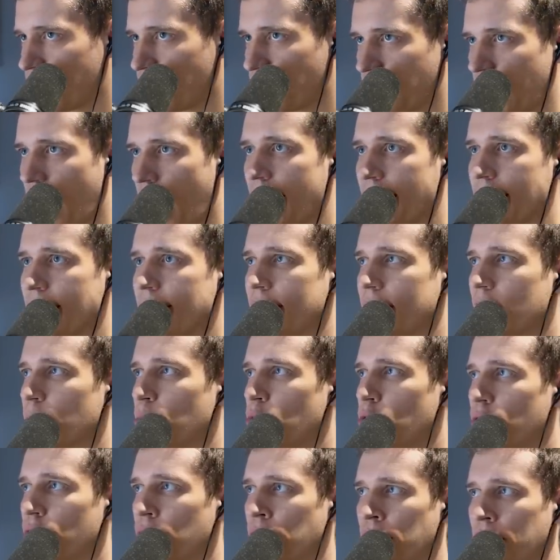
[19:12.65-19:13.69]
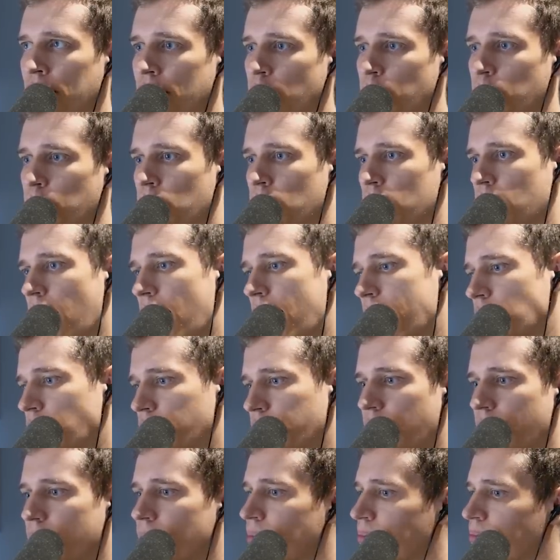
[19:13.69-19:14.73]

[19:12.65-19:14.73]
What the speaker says: High tier move though against pure Hydra.